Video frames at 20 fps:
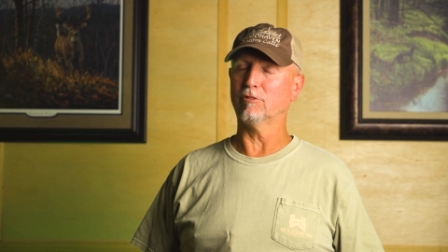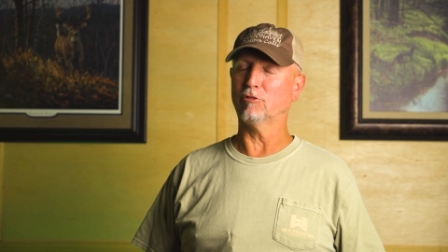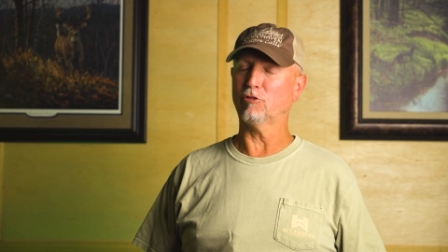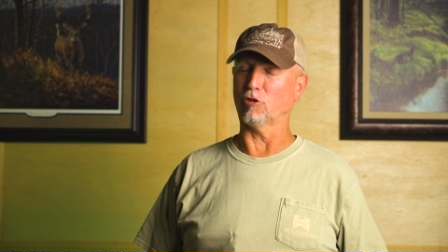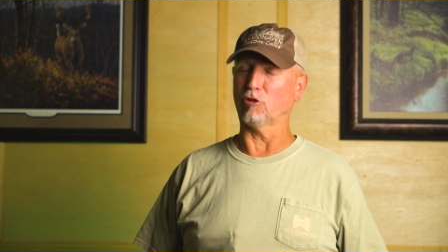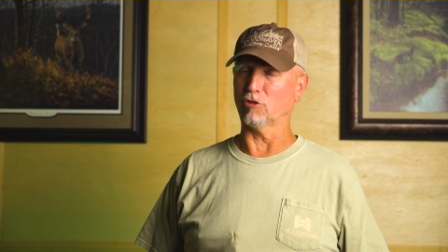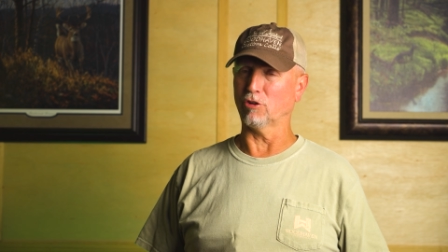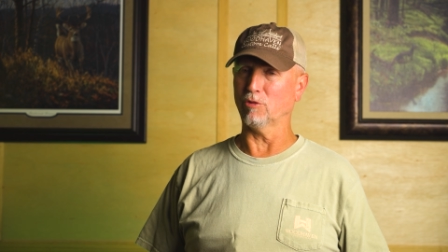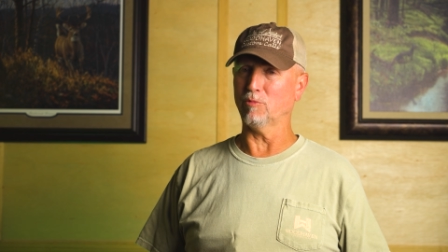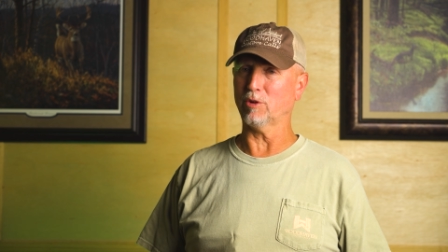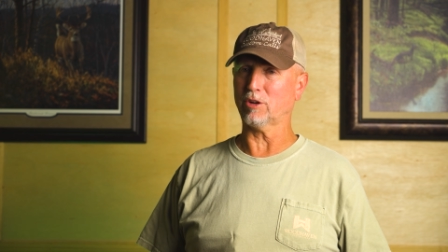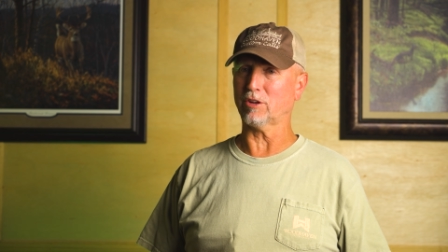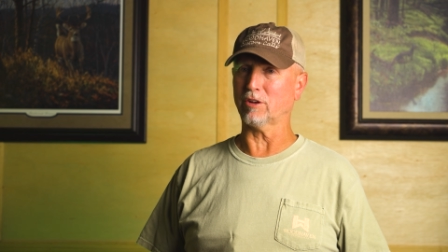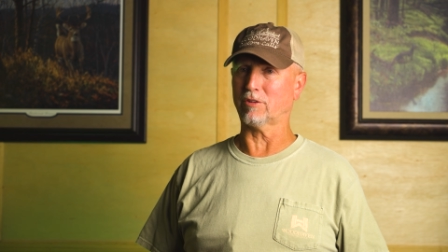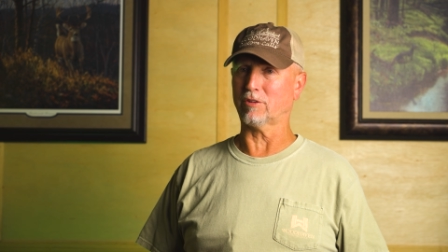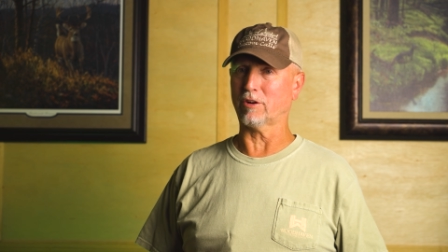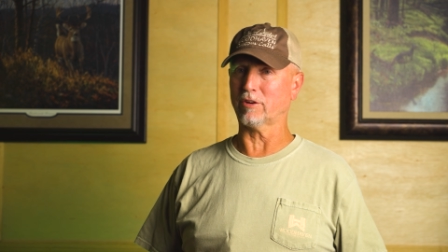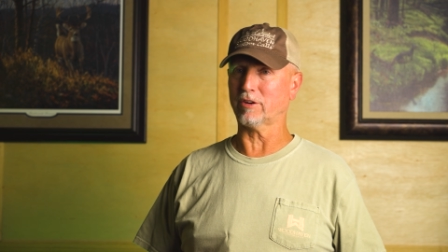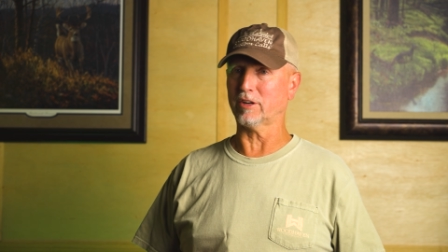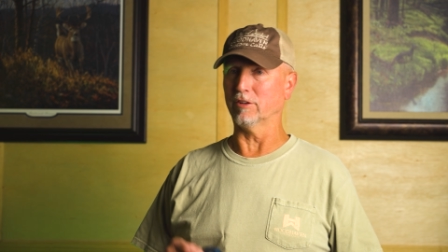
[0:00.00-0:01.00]
So do what the
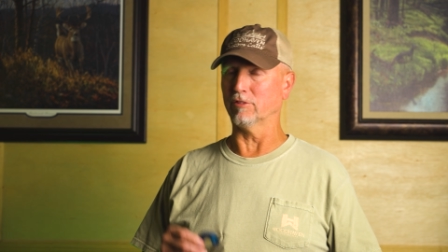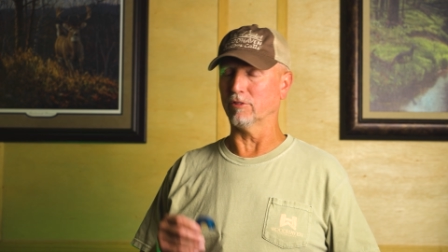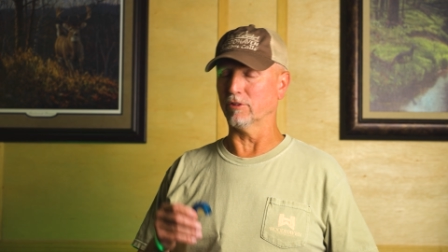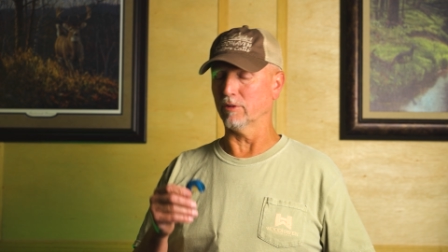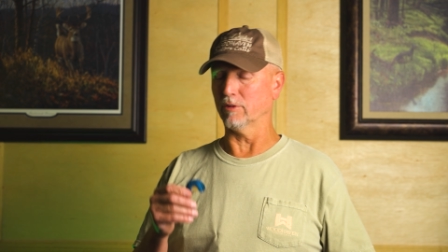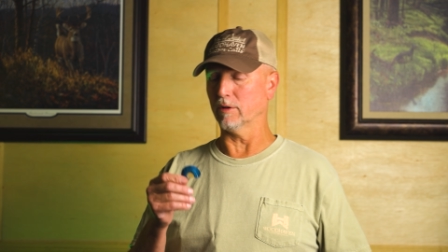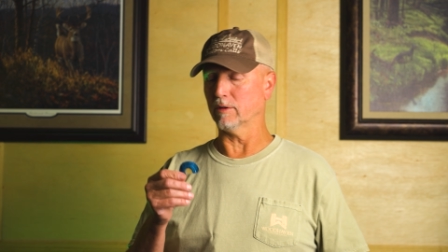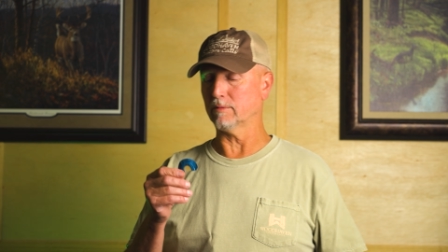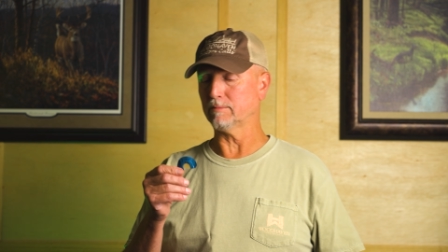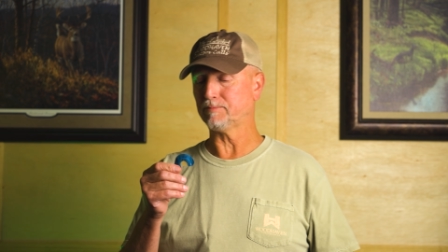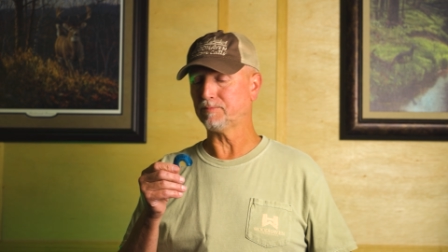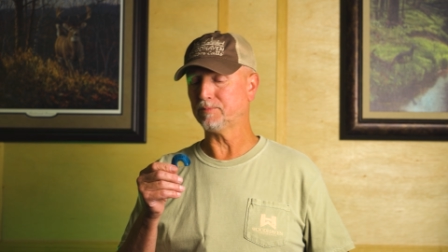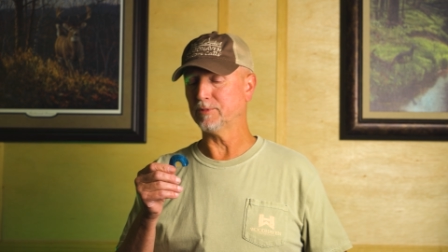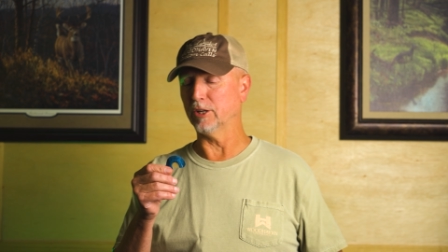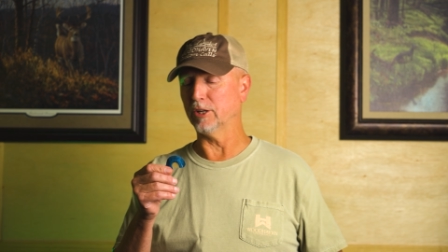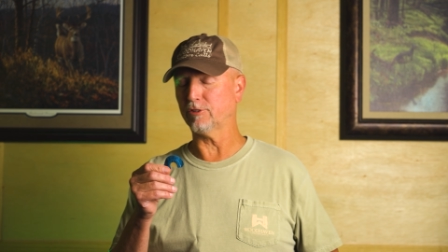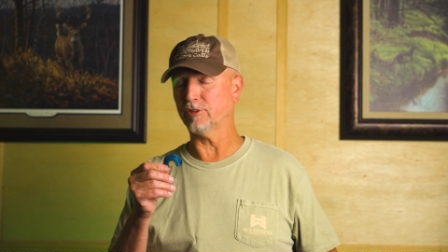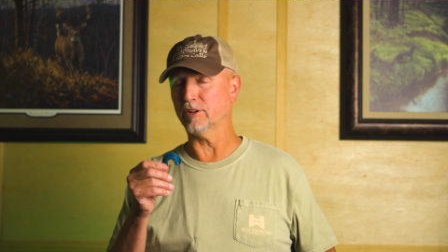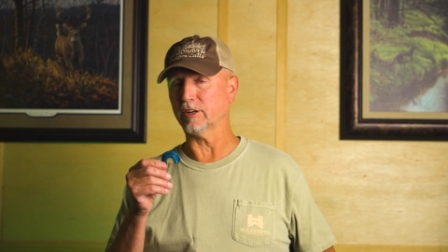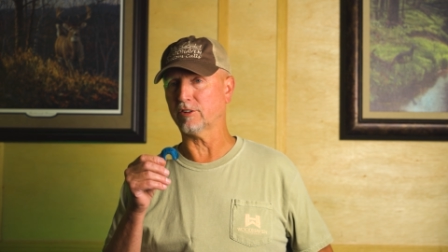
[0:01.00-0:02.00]
turkeys are doing.
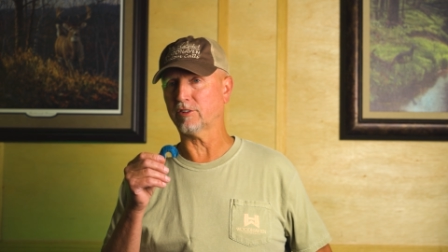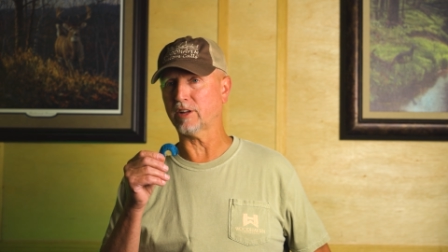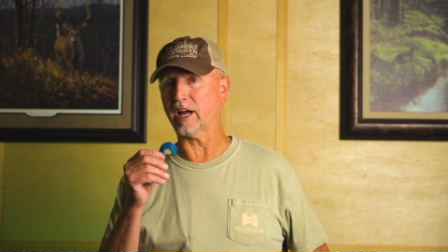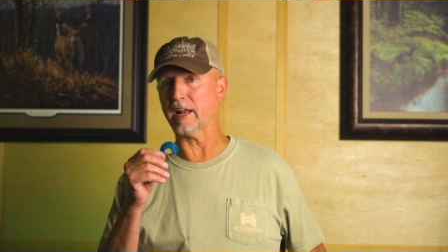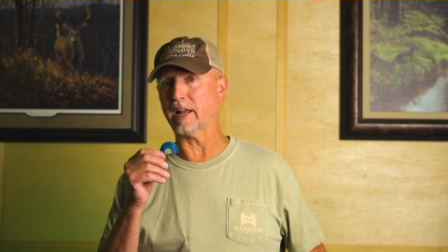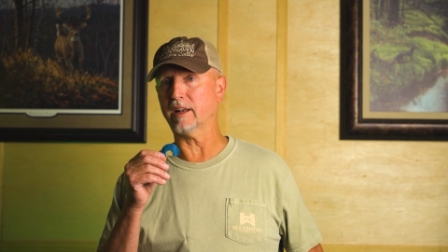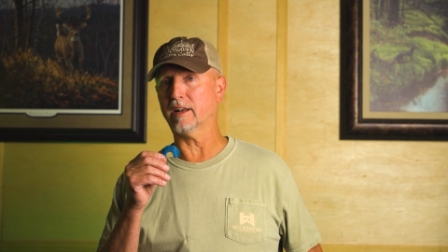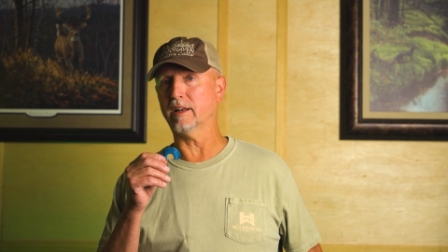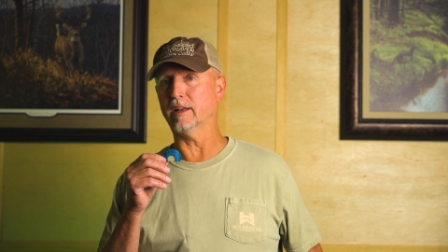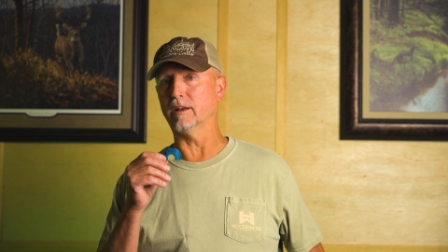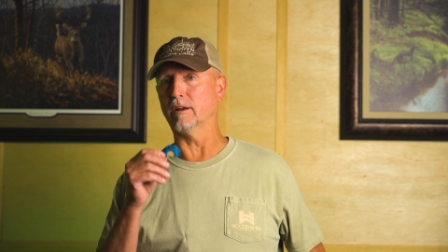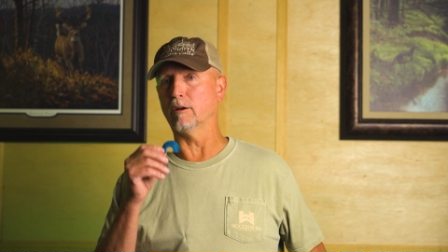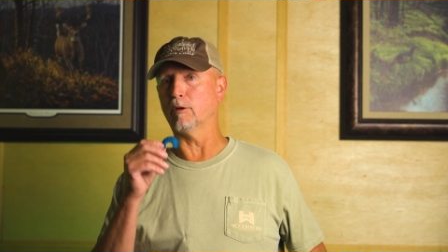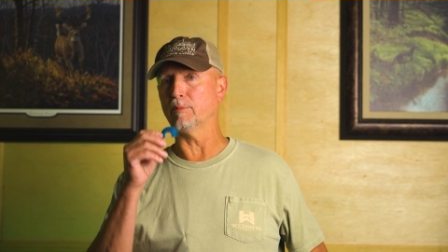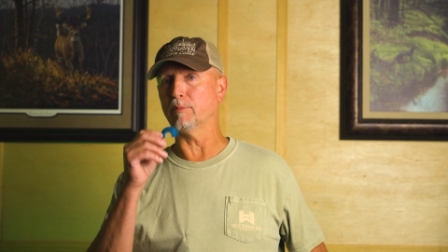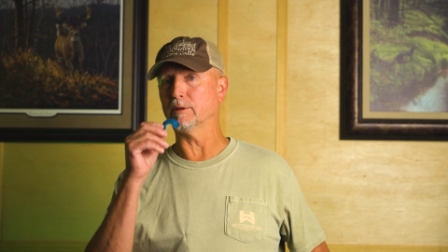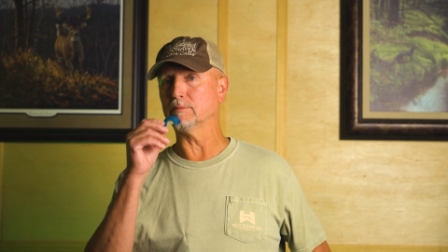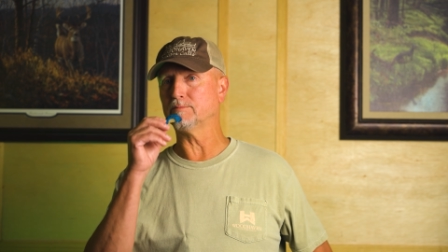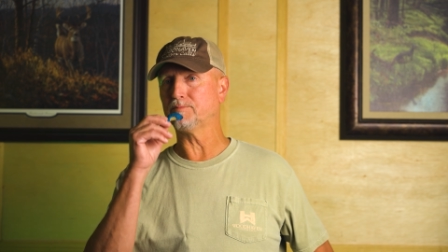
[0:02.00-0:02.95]
This is excited hen yelping.